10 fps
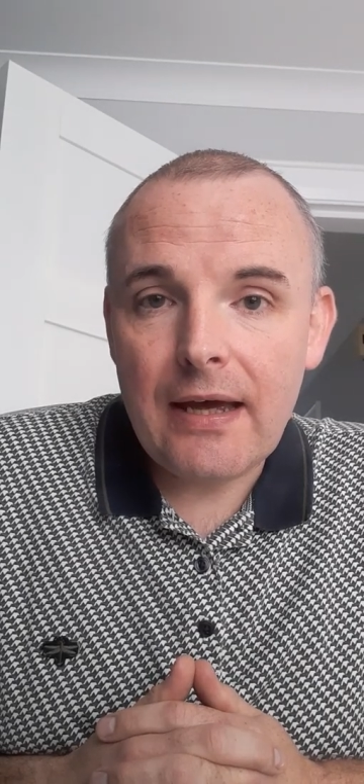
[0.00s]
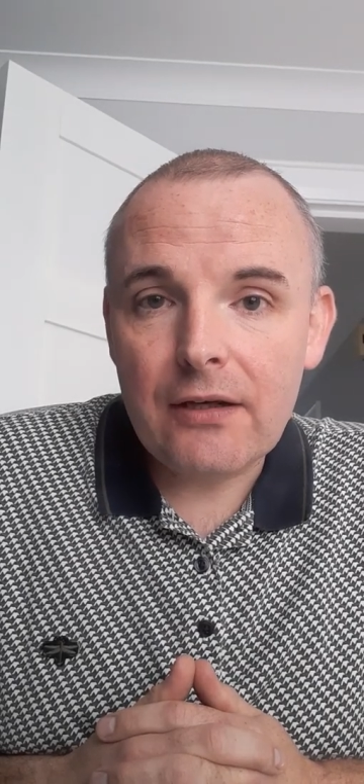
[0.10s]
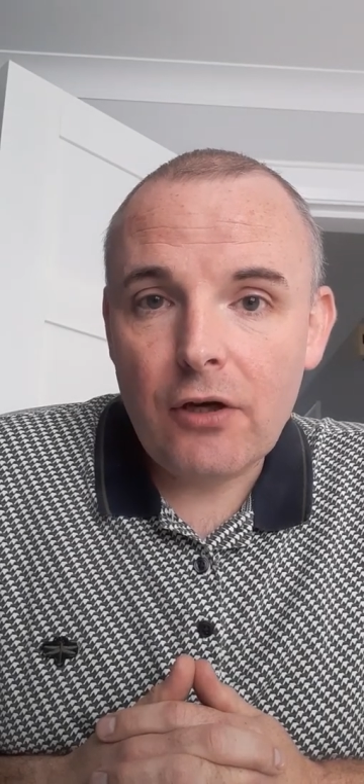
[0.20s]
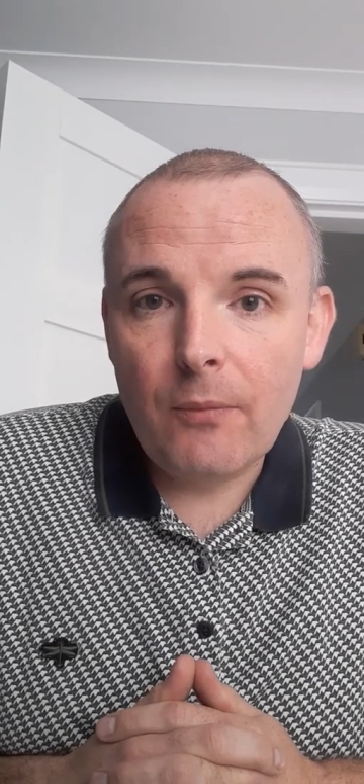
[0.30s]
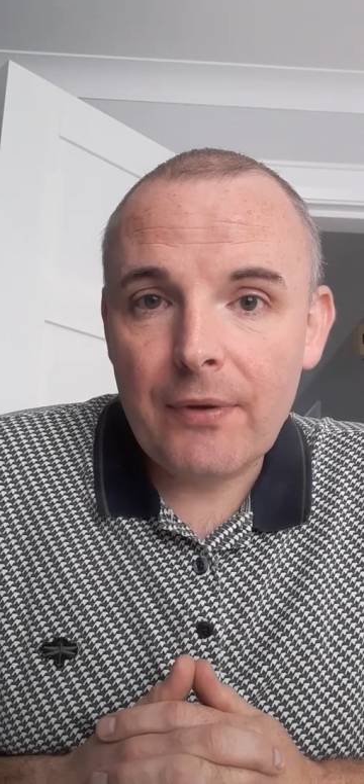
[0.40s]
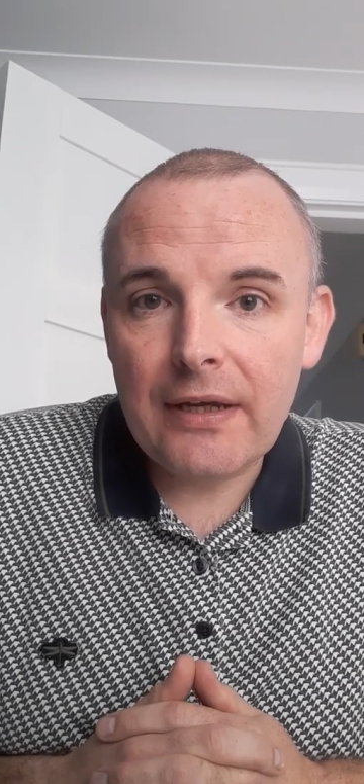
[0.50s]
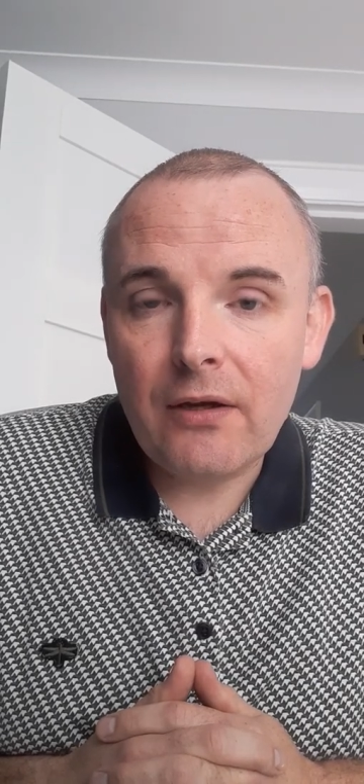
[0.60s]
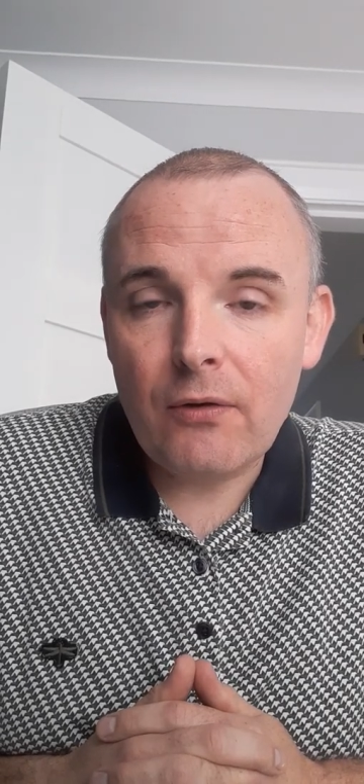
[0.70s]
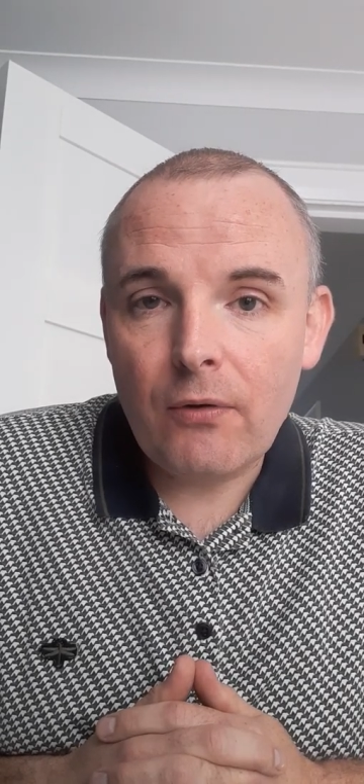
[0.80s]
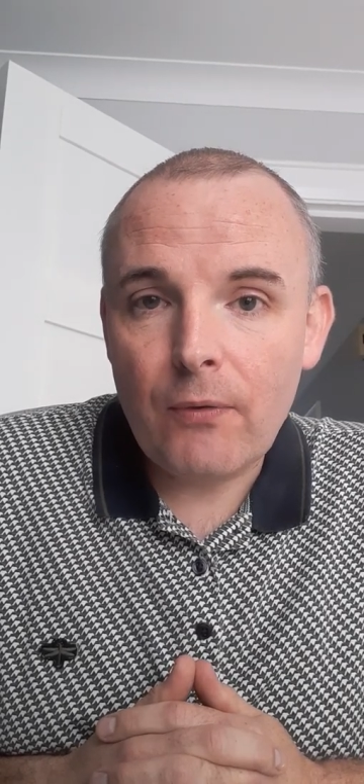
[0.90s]

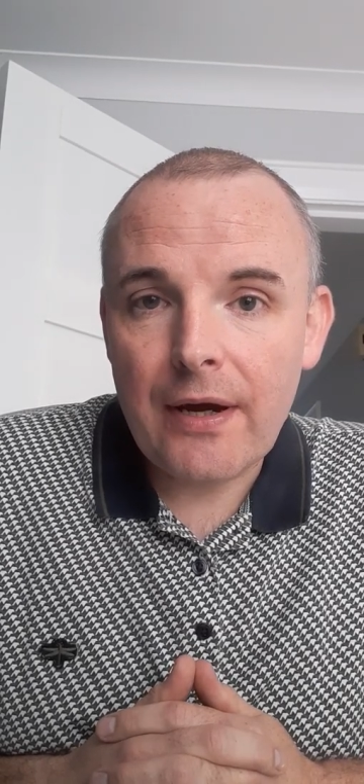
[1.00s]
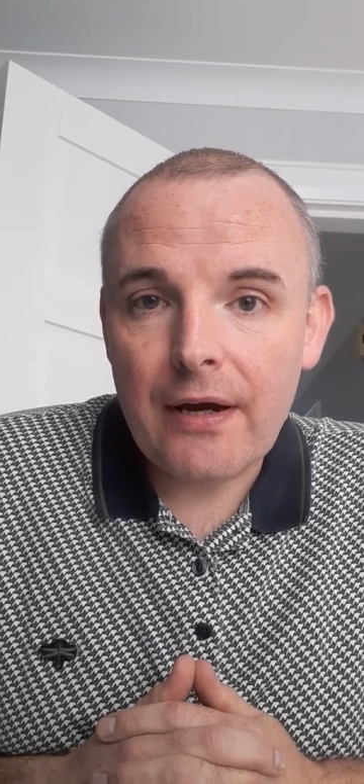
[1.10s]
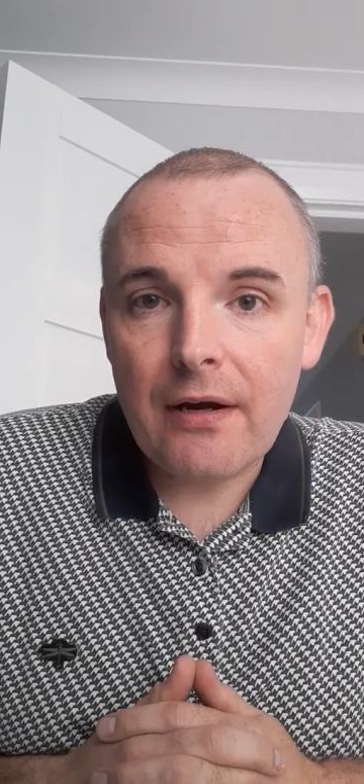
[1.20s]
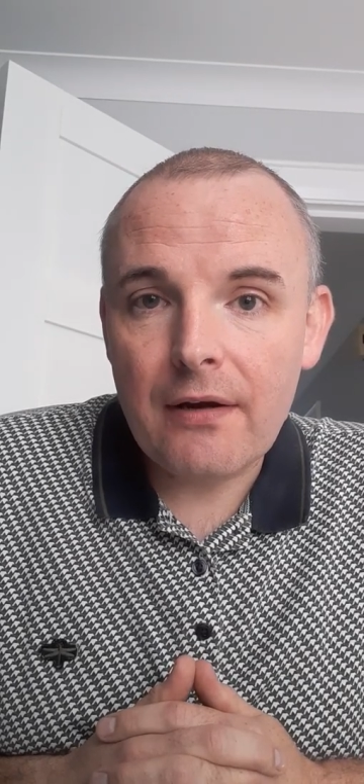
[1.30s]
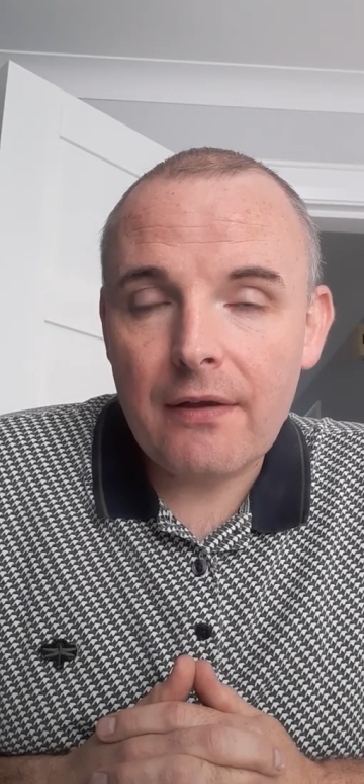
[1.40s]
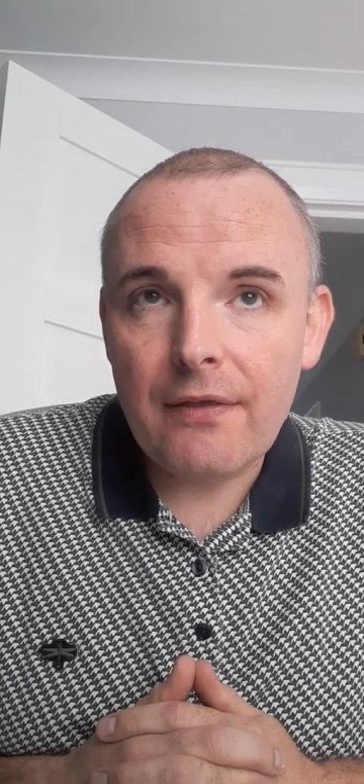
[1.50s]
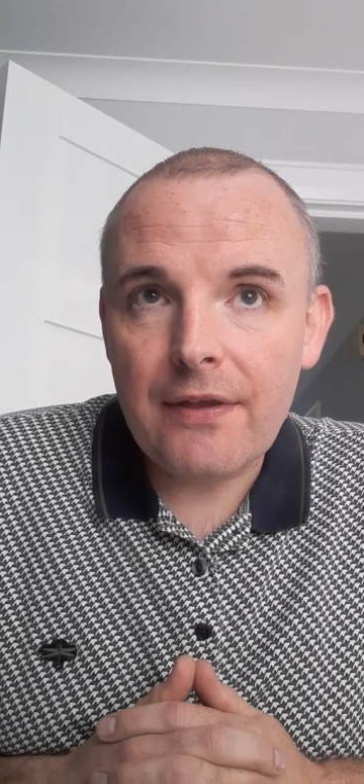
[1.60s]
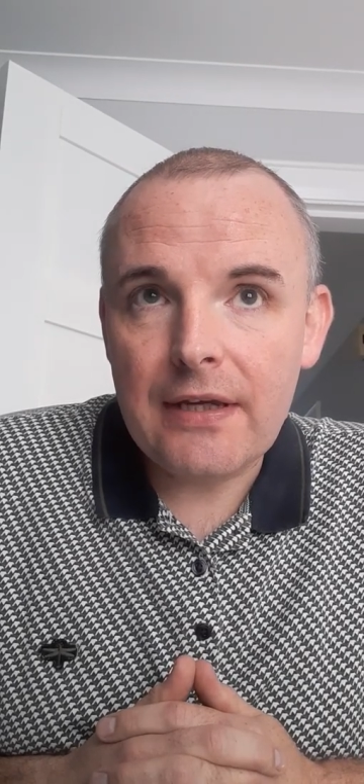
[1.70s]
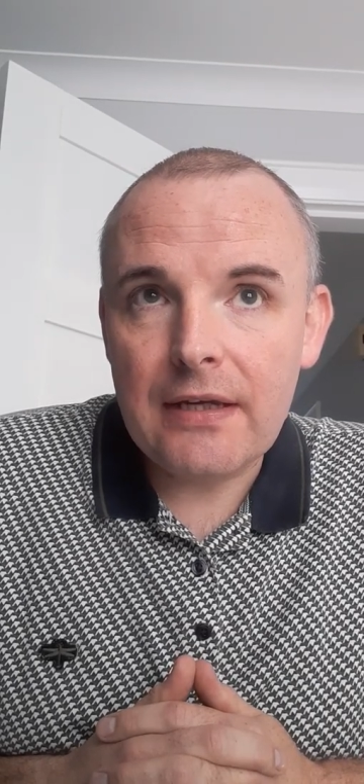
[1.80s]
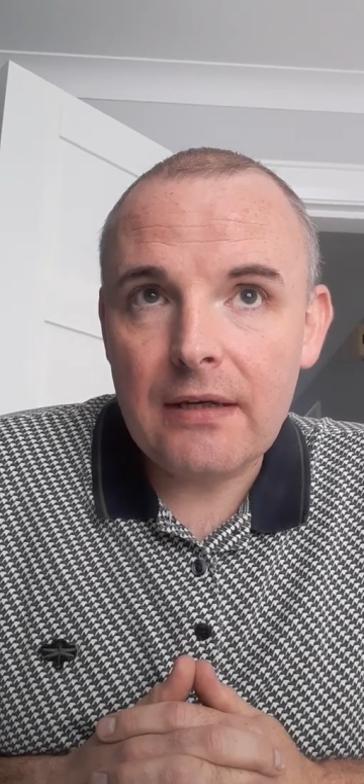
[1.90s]
company where
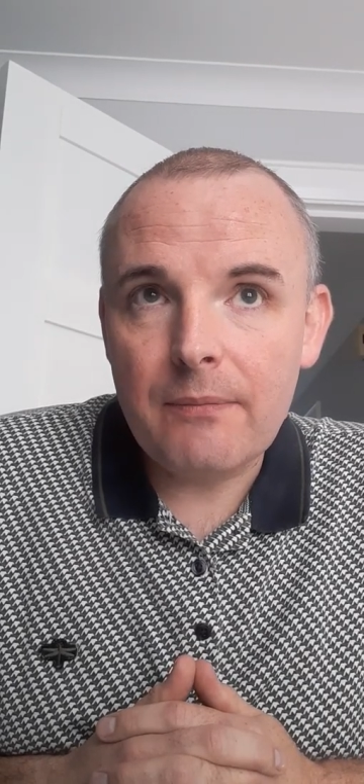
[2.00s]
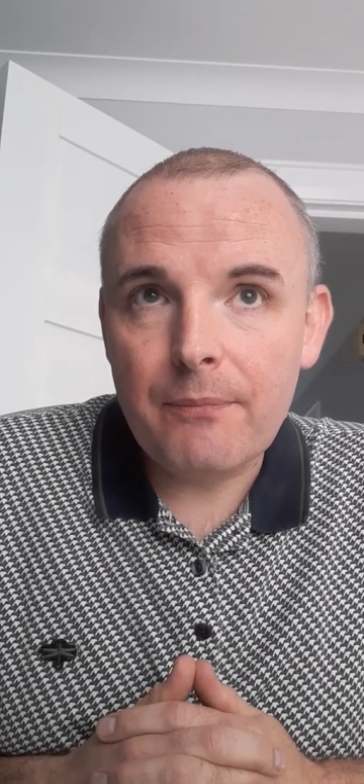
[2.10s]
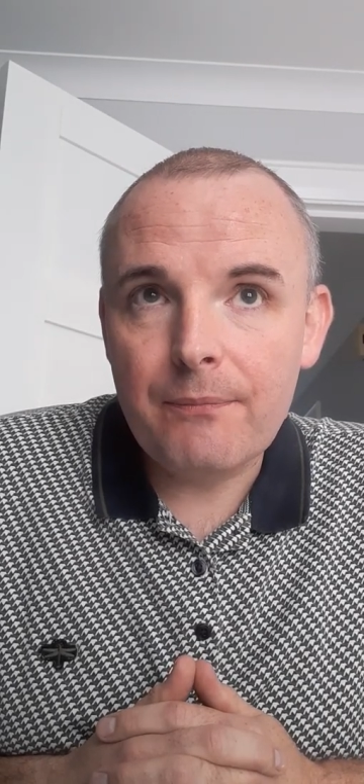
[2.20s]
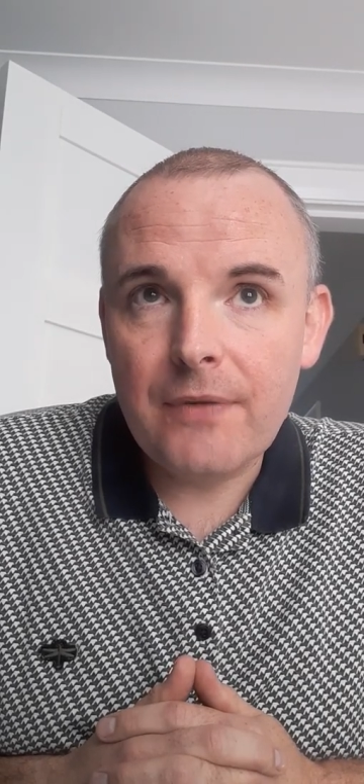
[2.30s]
the